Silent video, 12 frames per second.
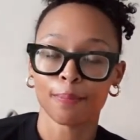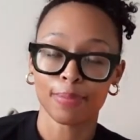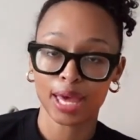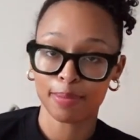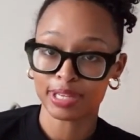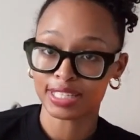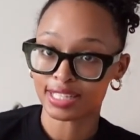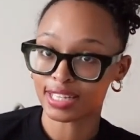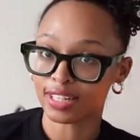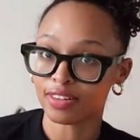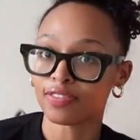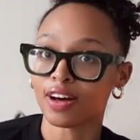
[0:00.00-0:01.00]
babies
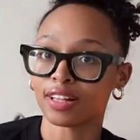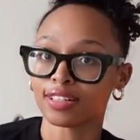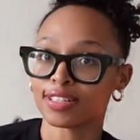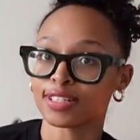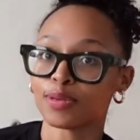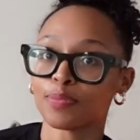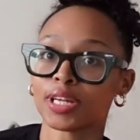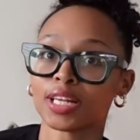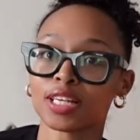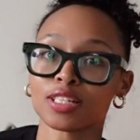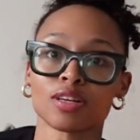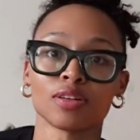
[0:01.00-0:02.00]
tend to fall asleep in
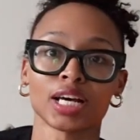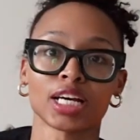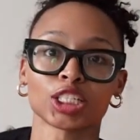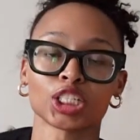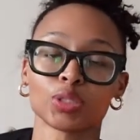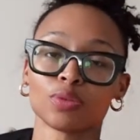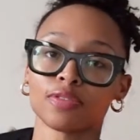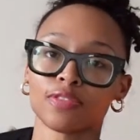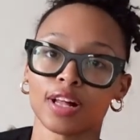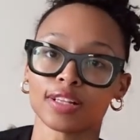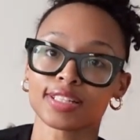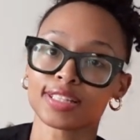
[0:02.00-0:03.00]
it, so like she would
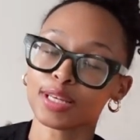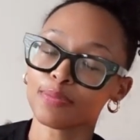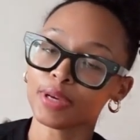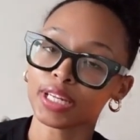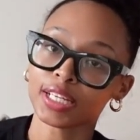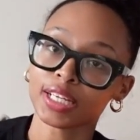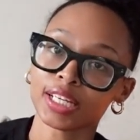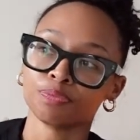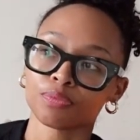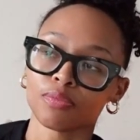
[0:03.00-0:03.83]
fall asleep in it,